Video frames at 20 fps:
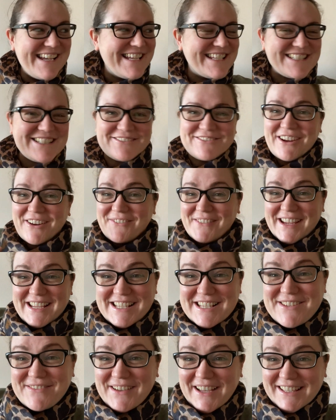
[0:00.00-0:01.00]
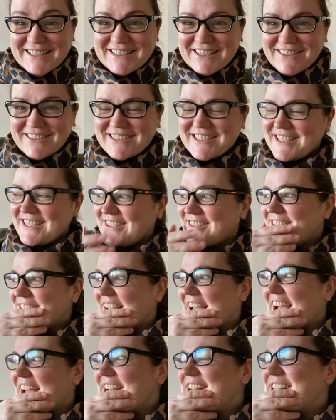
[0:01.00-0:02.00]
So I may as well talk to you
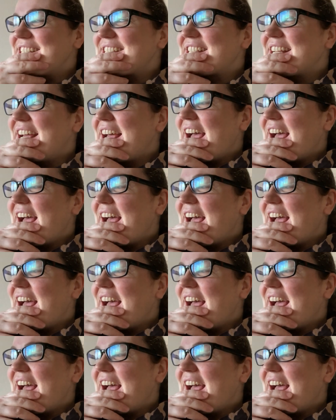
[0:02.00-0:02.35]
guys.